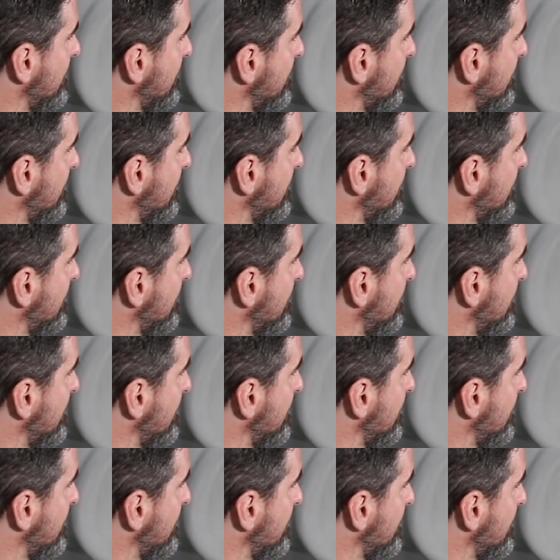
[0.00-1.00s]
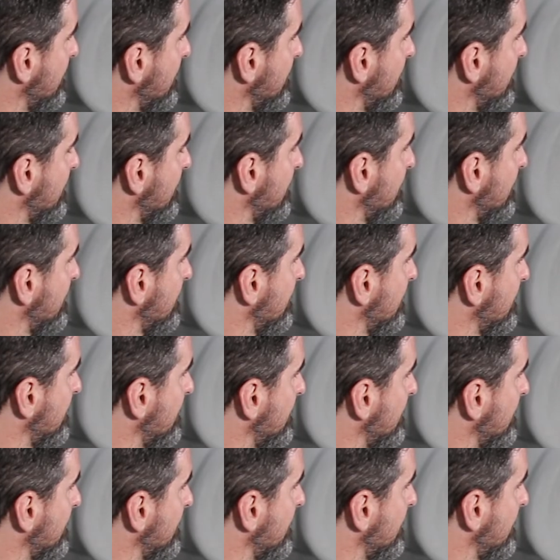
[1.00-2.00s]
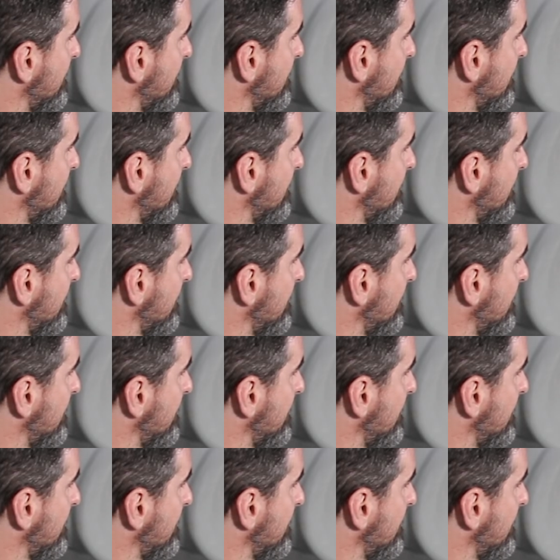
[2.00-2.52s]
No words are spoken by the person on screen.